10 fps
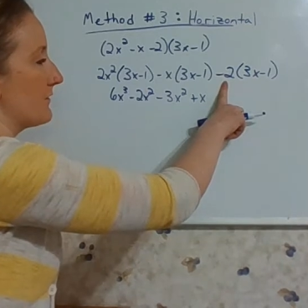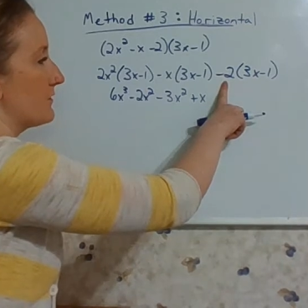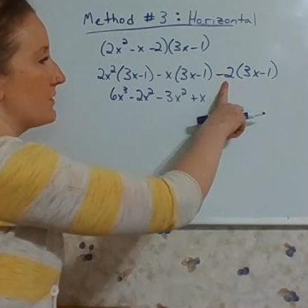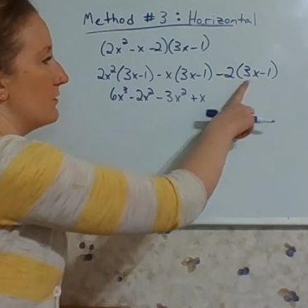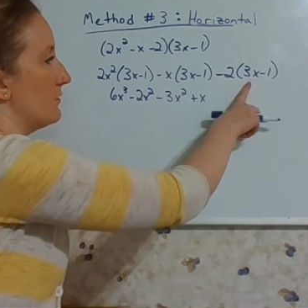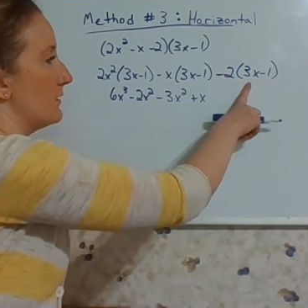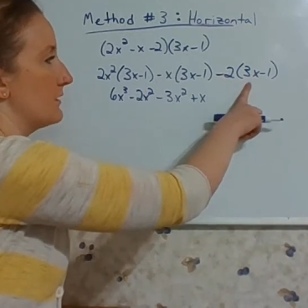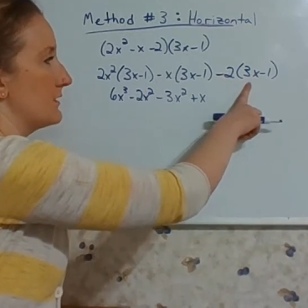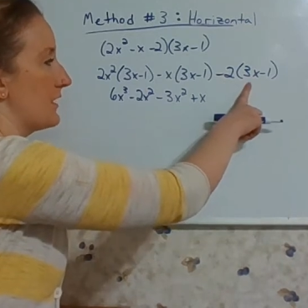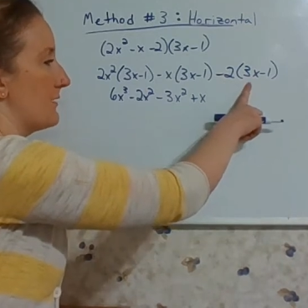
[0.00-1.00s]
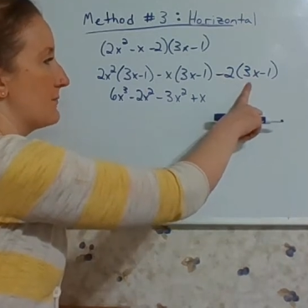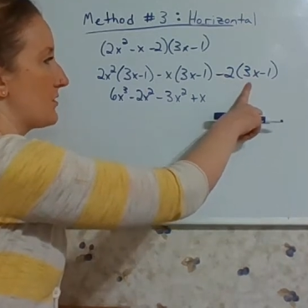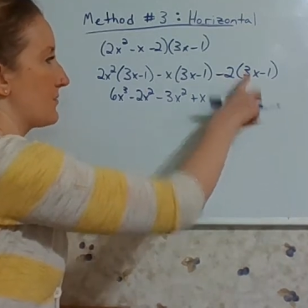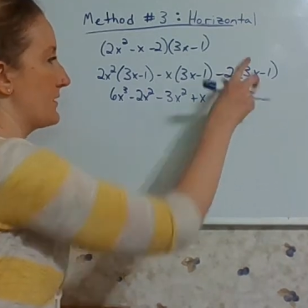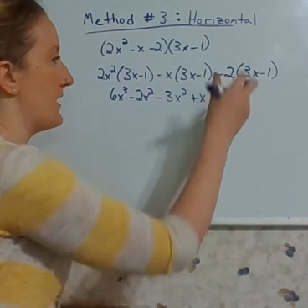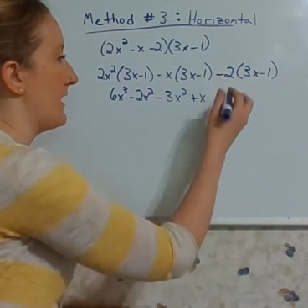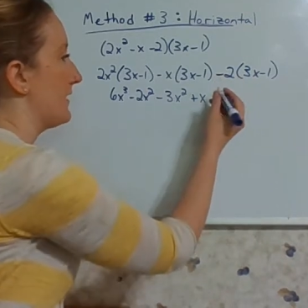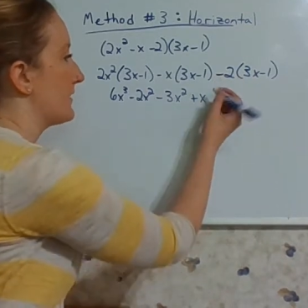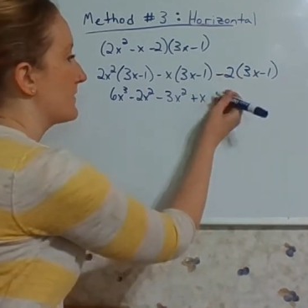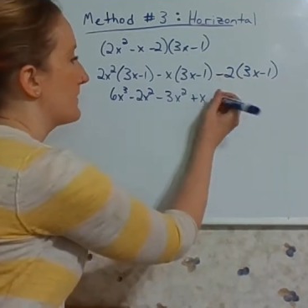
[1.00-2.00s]
2 times
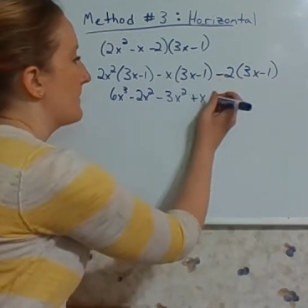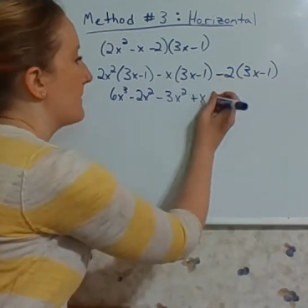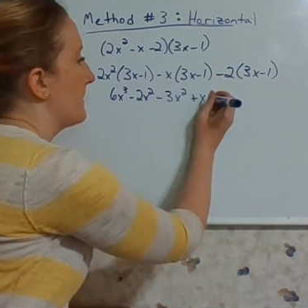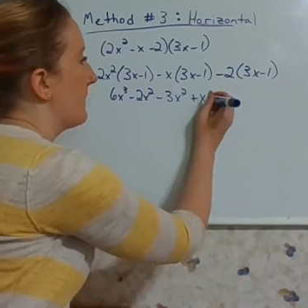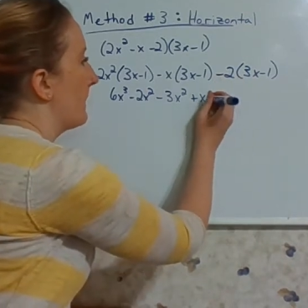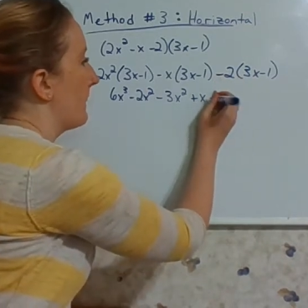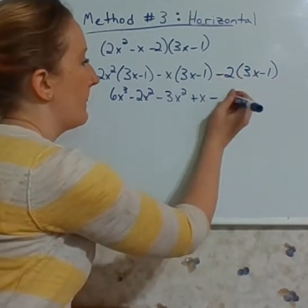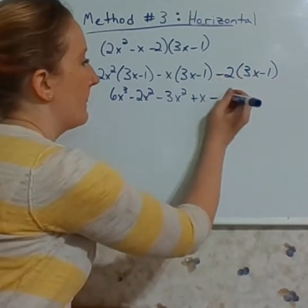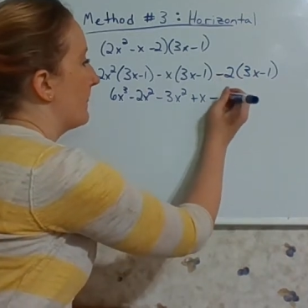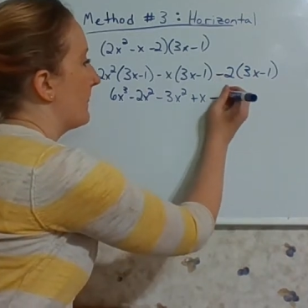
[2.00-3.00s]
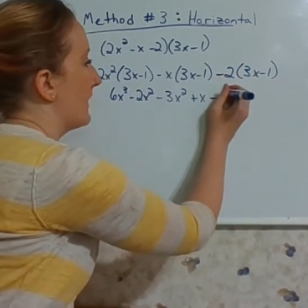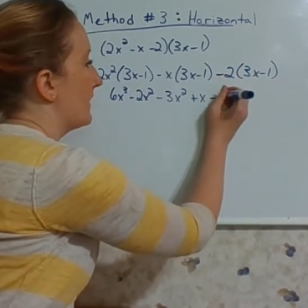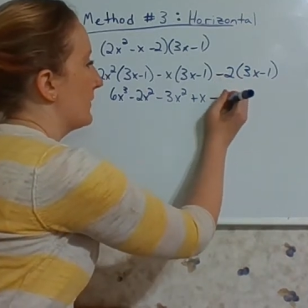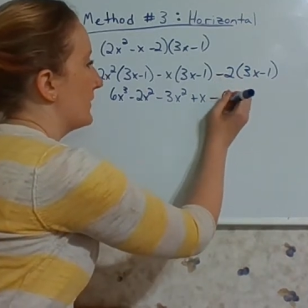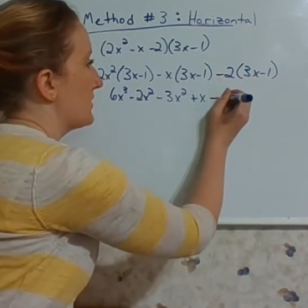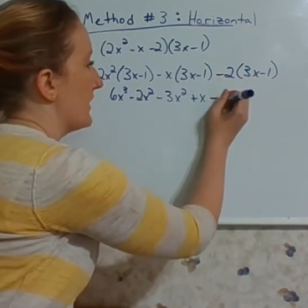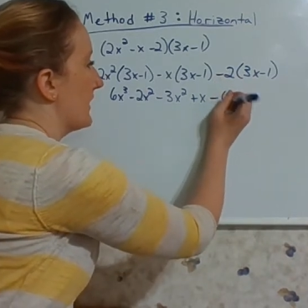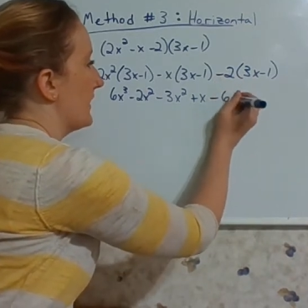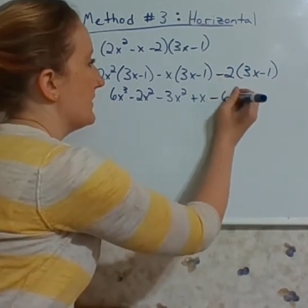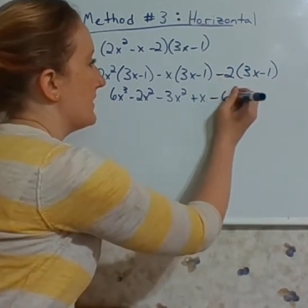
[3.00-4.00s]
3x, which
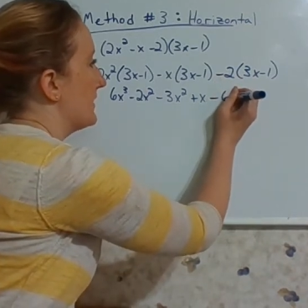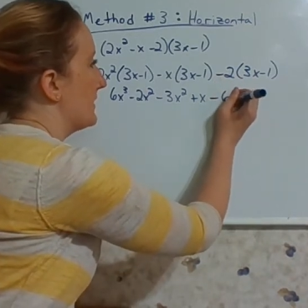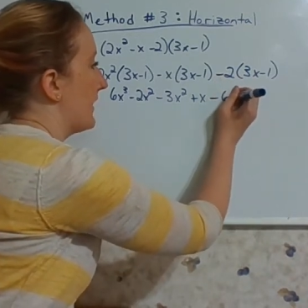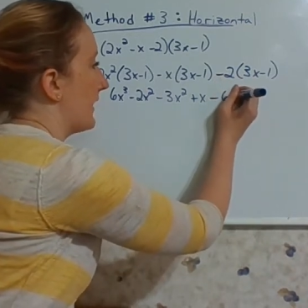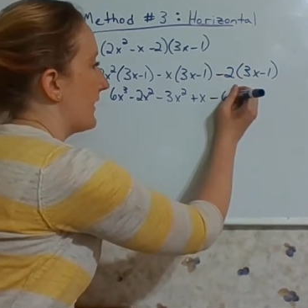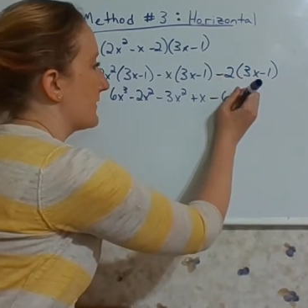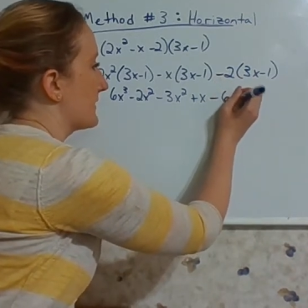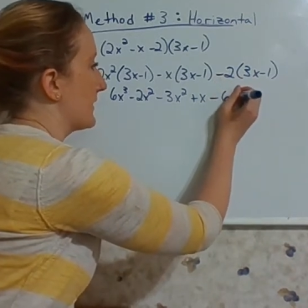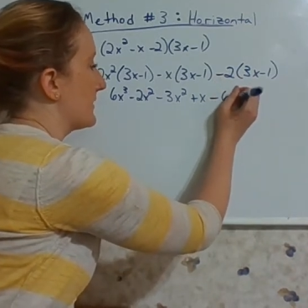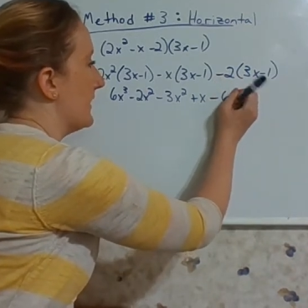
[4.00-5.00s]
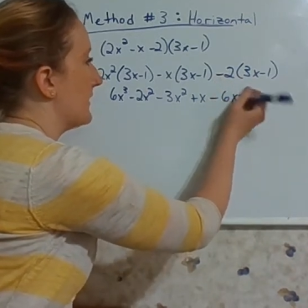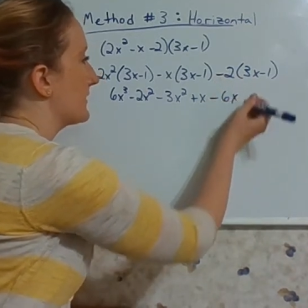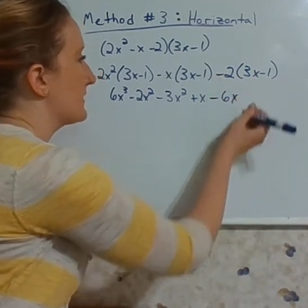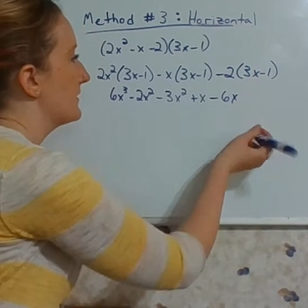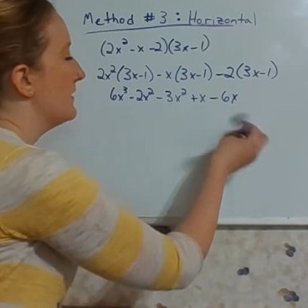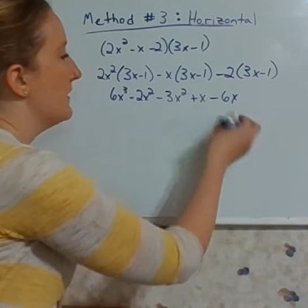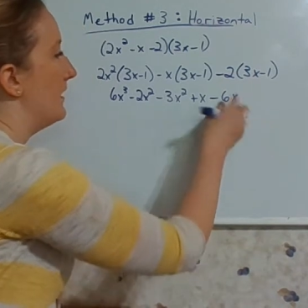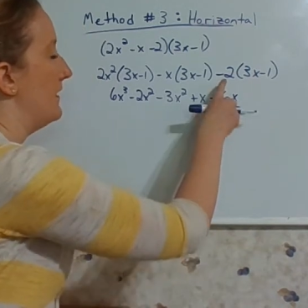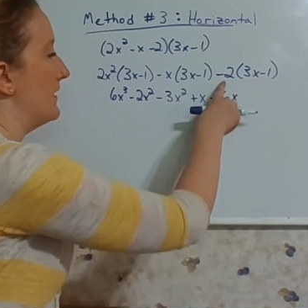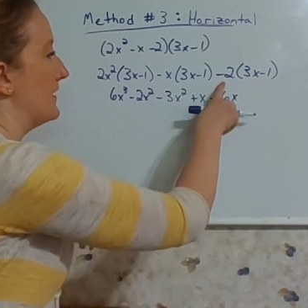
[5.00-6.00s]
is negative 6x,
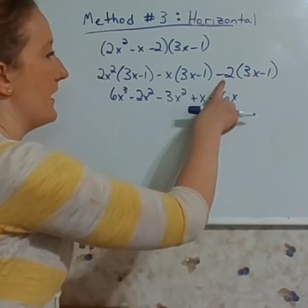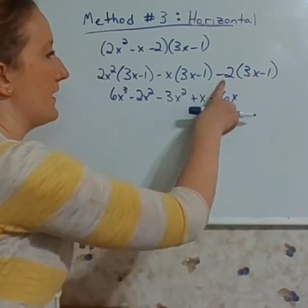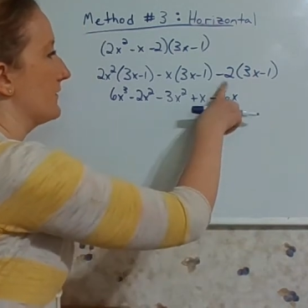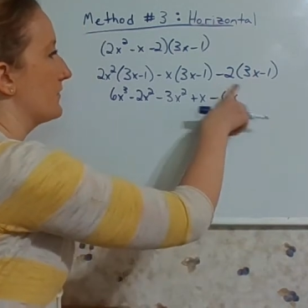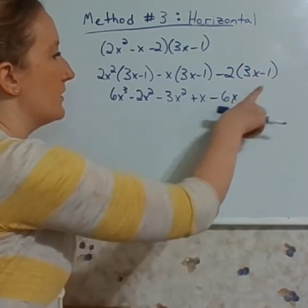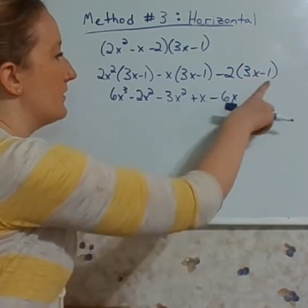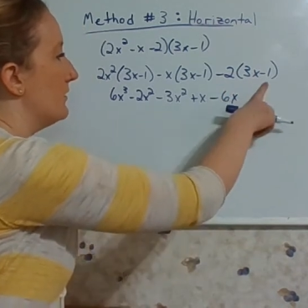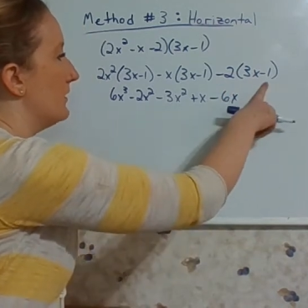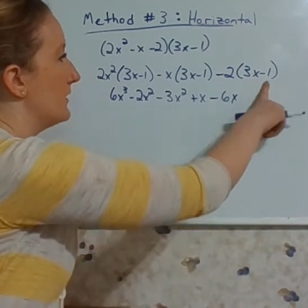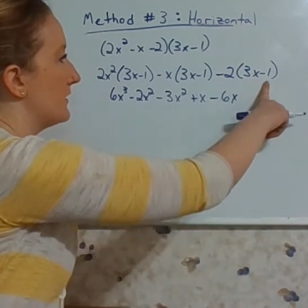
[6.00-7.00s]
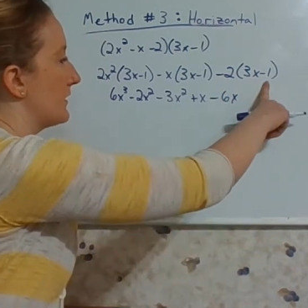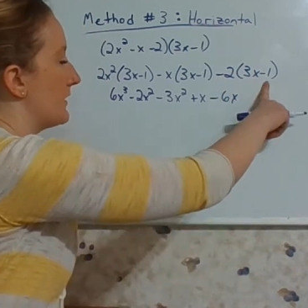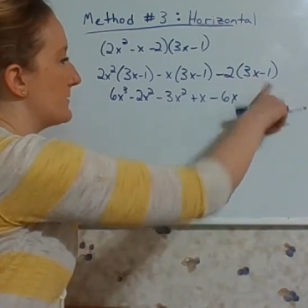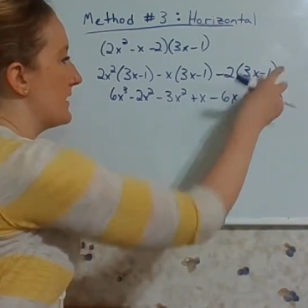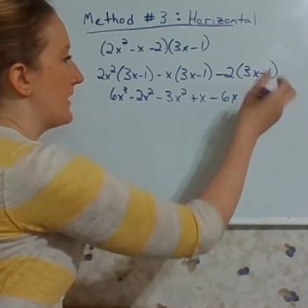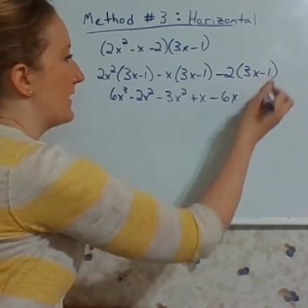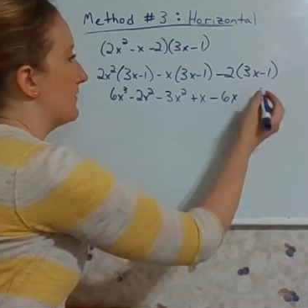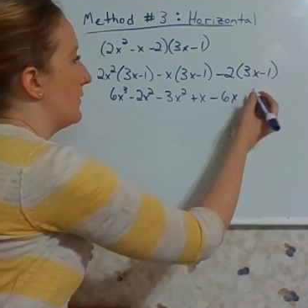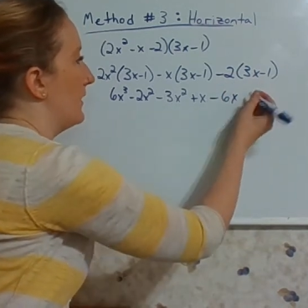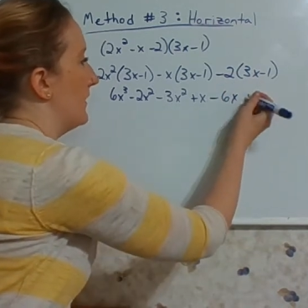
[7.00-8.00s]
and then negative 2 times negative
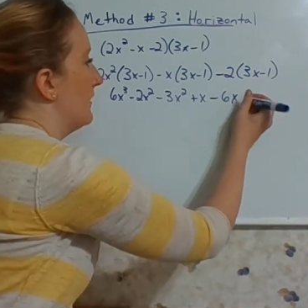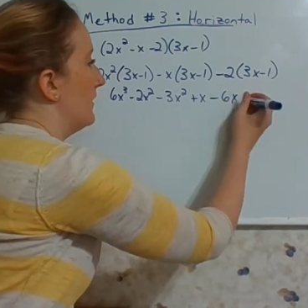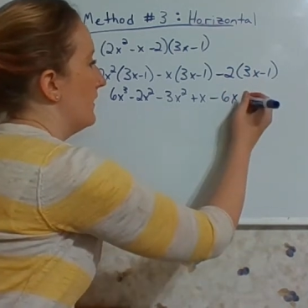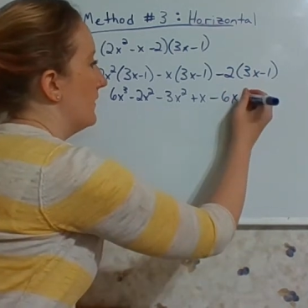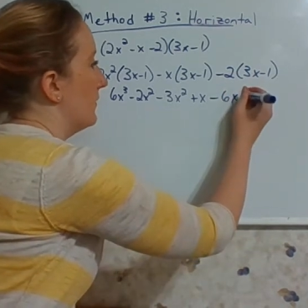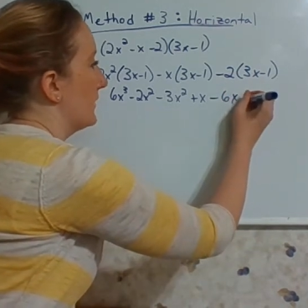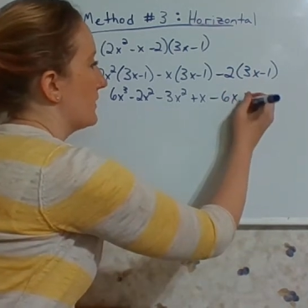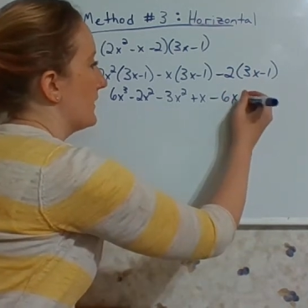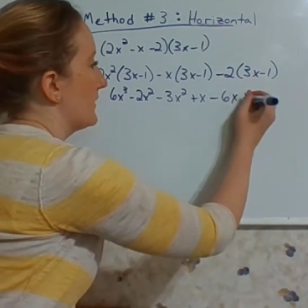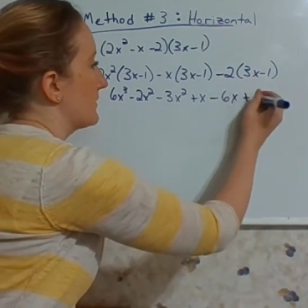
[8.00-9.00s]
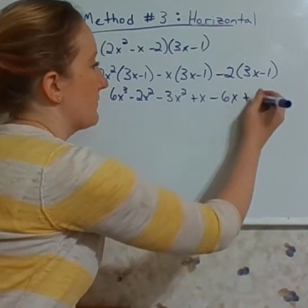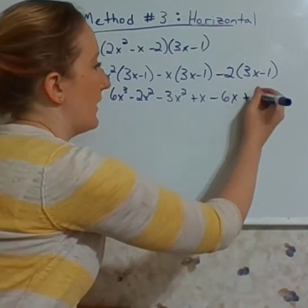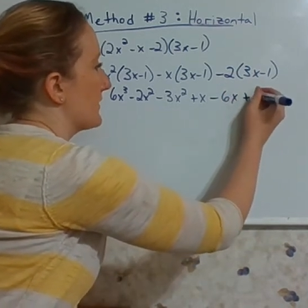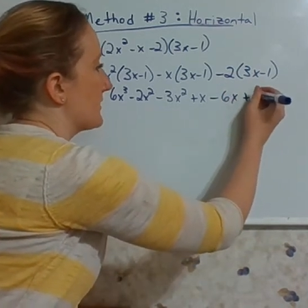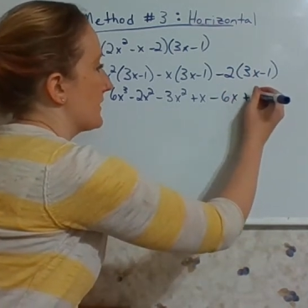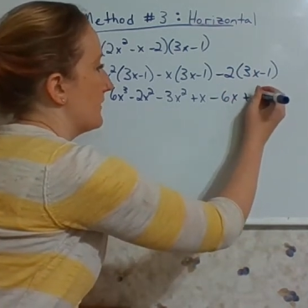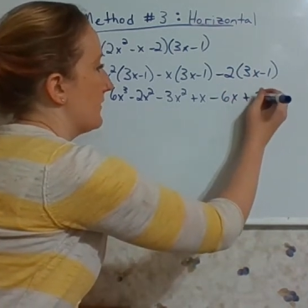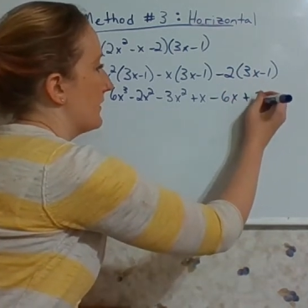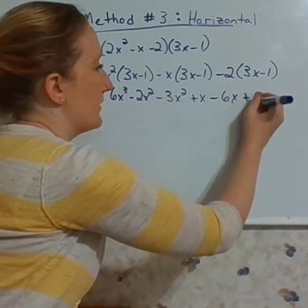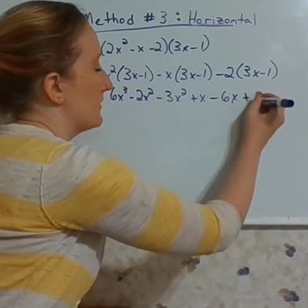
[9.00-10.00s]
1, which is positive
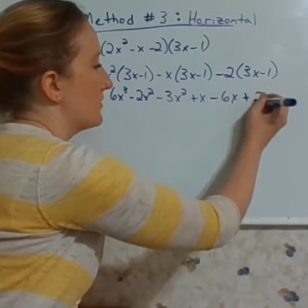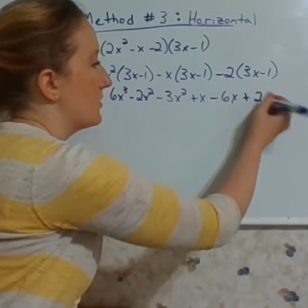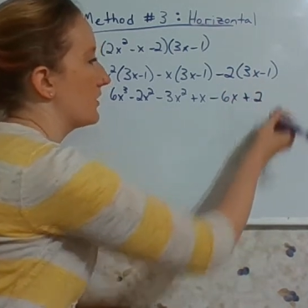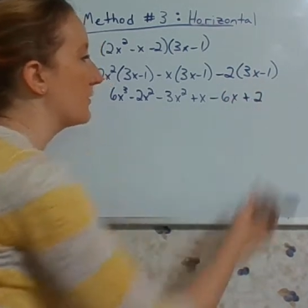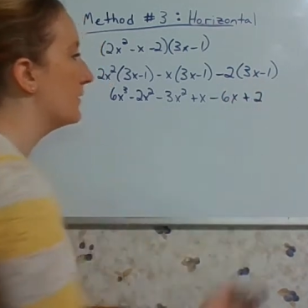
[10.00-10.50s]
2.